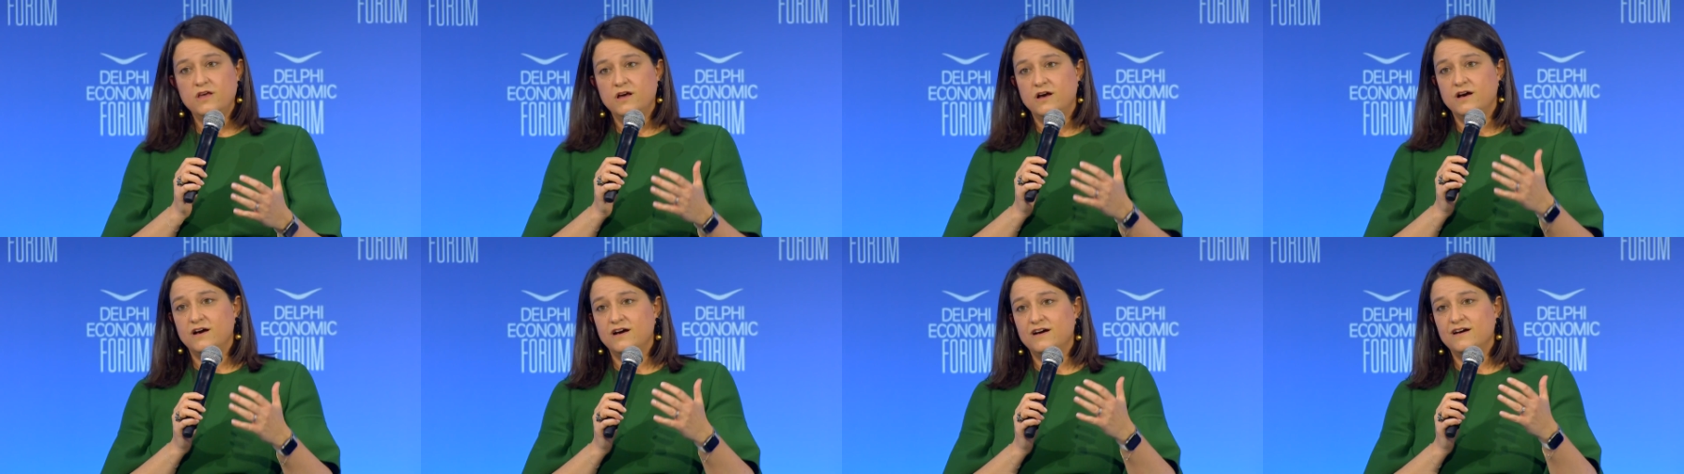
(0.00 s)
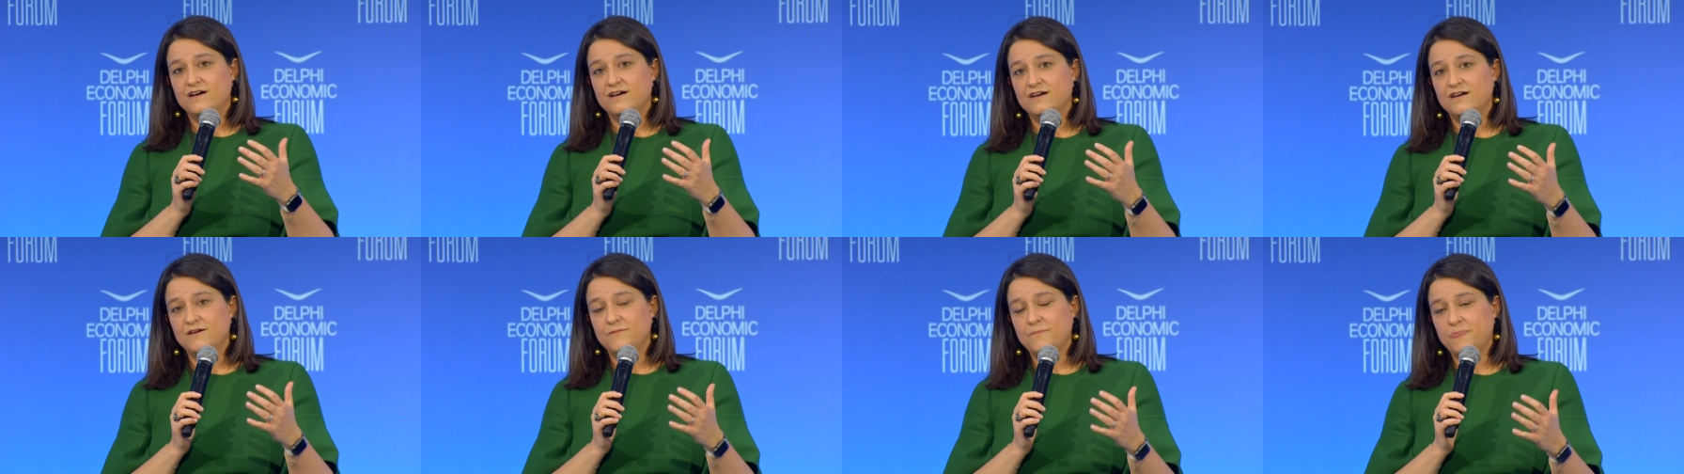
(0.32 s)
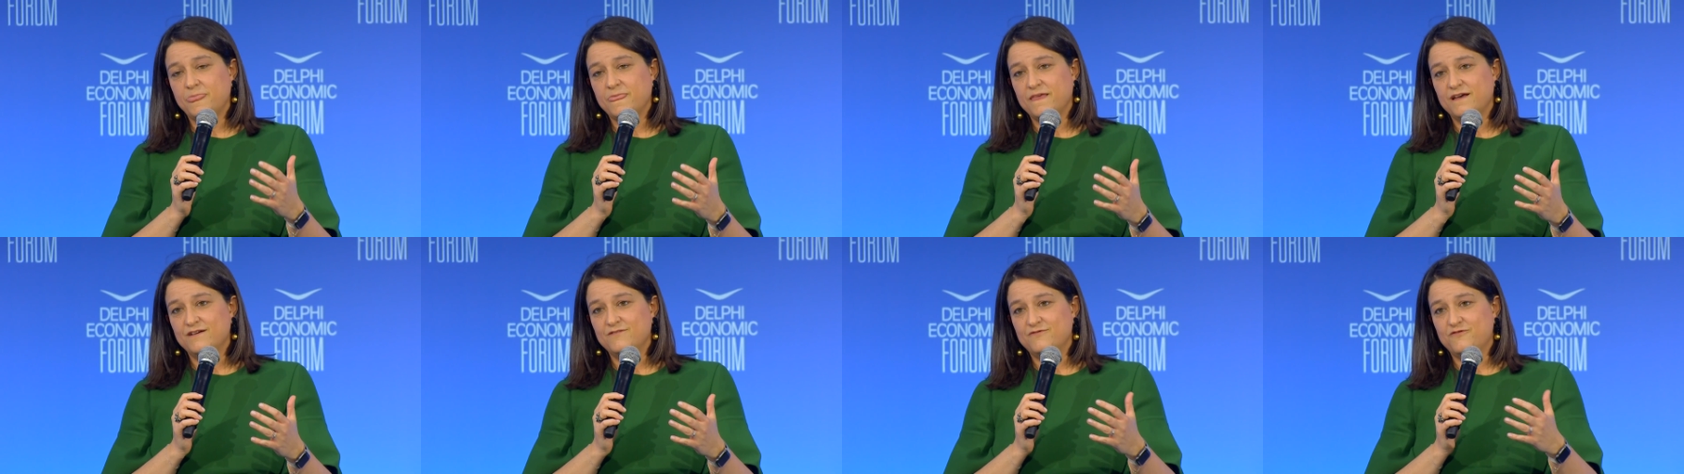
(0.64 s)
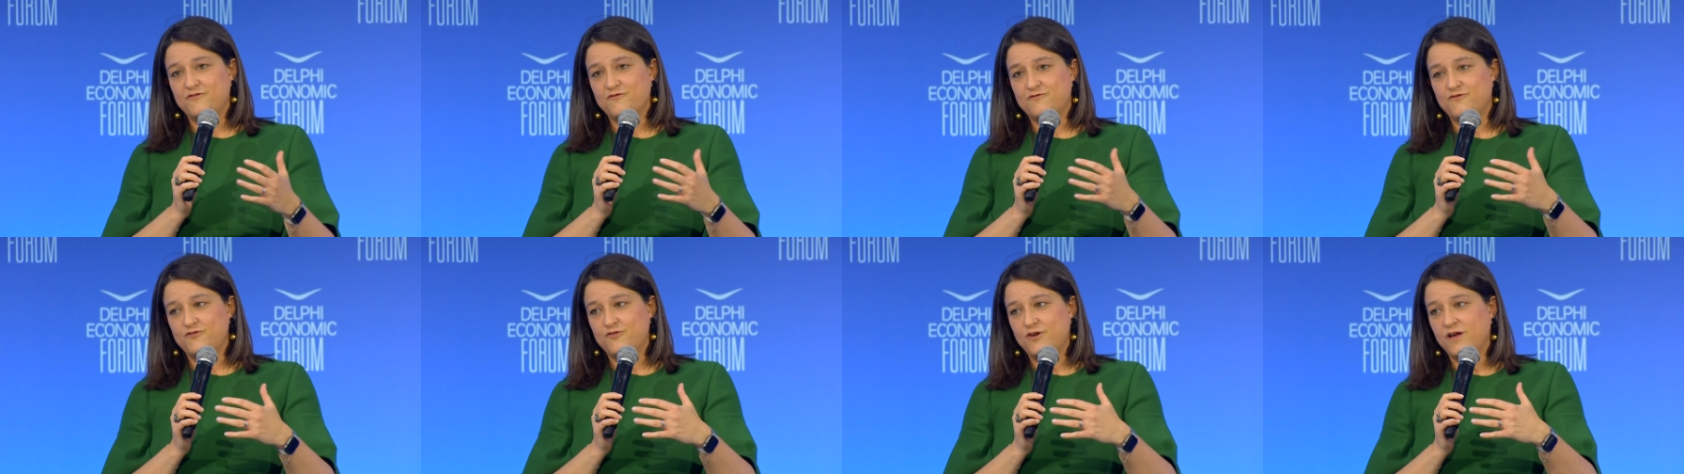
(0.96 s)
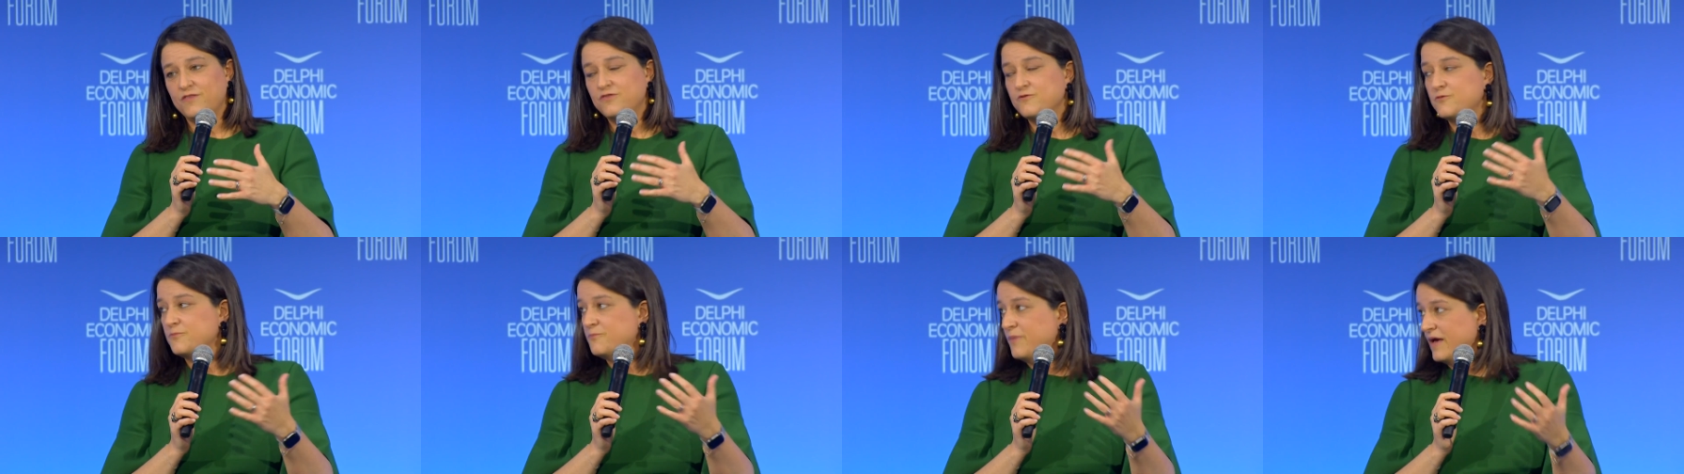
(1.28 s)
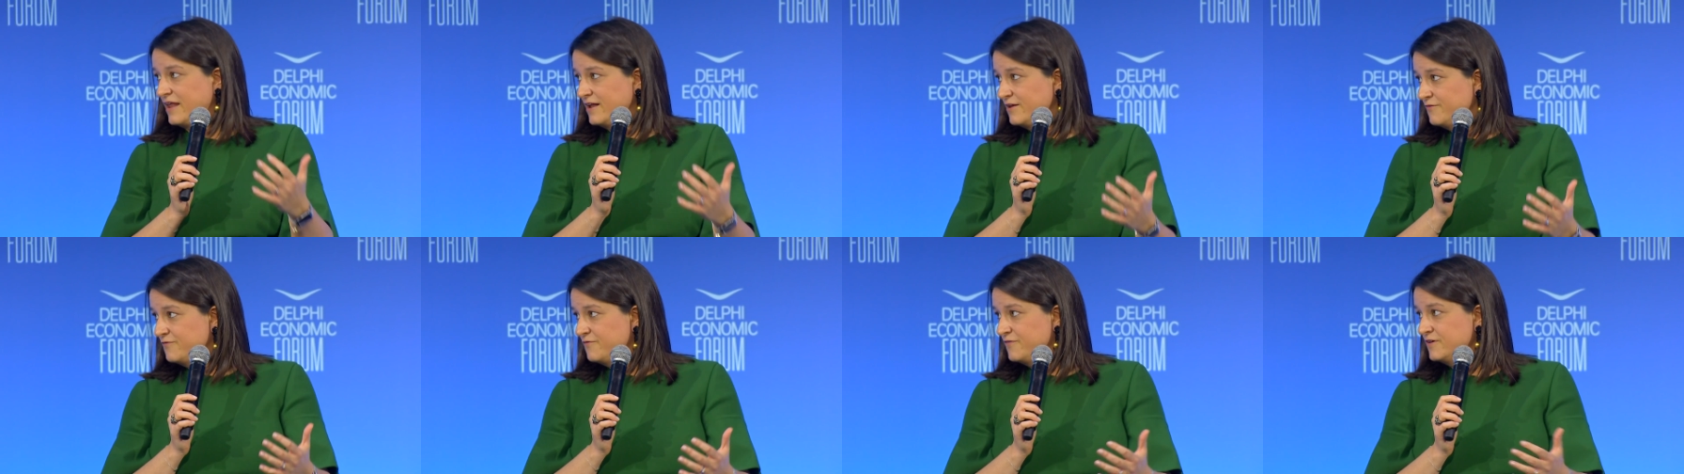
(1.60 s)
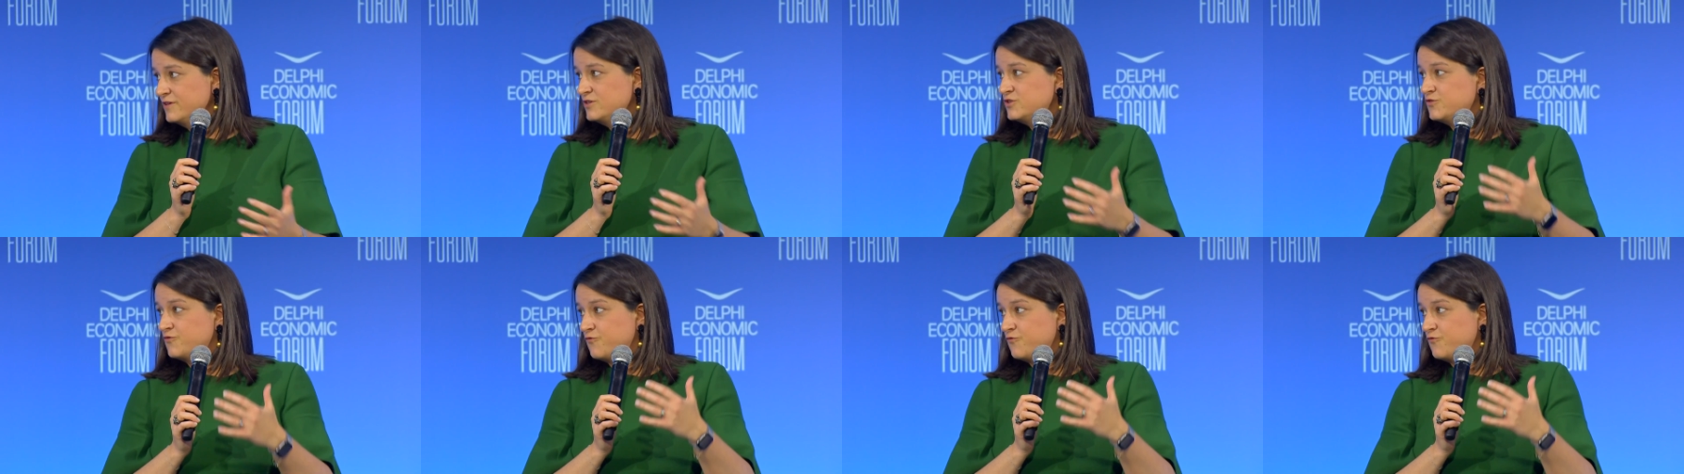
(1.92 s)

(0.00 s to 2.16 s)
um, uh, for other benefits